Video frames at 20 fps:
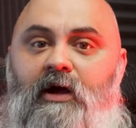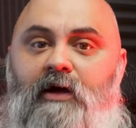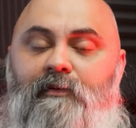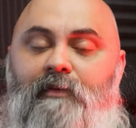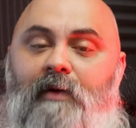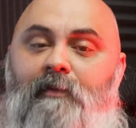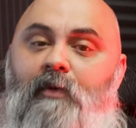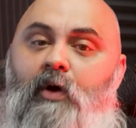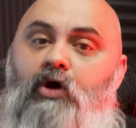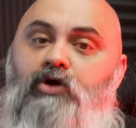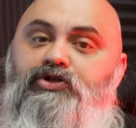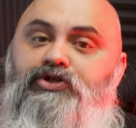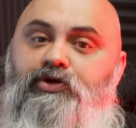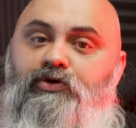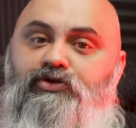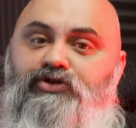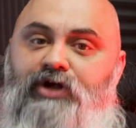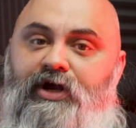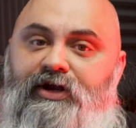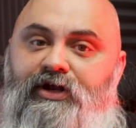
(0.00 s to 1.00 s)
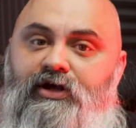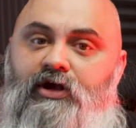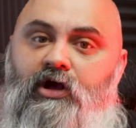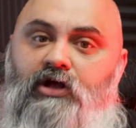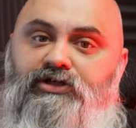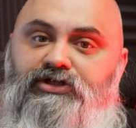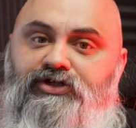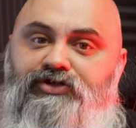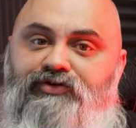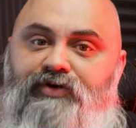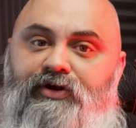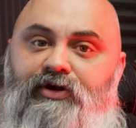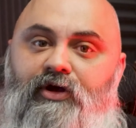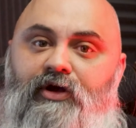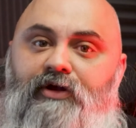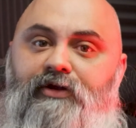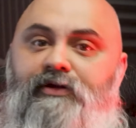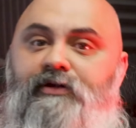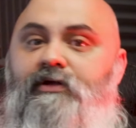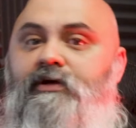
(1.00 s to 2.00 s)
I'm also trying to
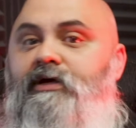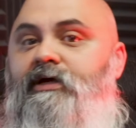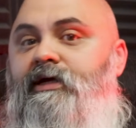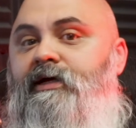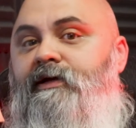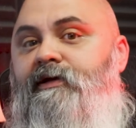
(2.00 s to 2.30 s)
concentrate on